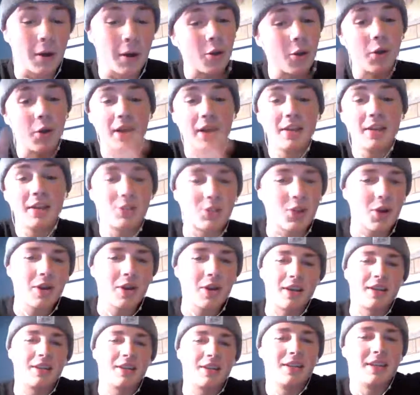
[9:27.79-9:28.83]
All right, go ahead.
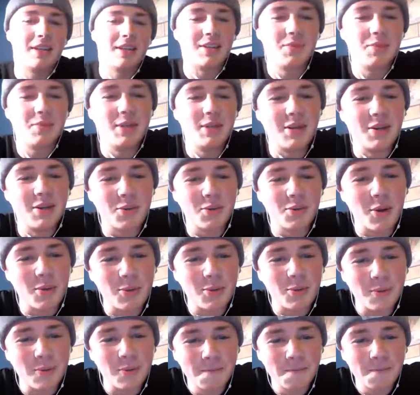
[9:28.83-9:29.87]
Sorry, I didn't mean to
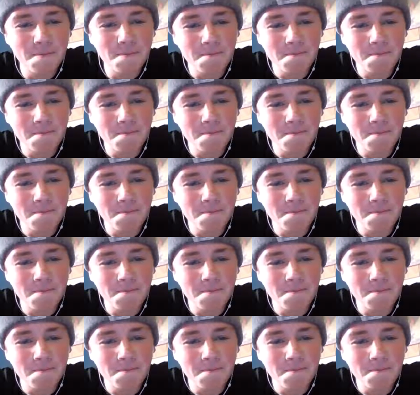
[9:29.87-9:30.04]
interrupt you.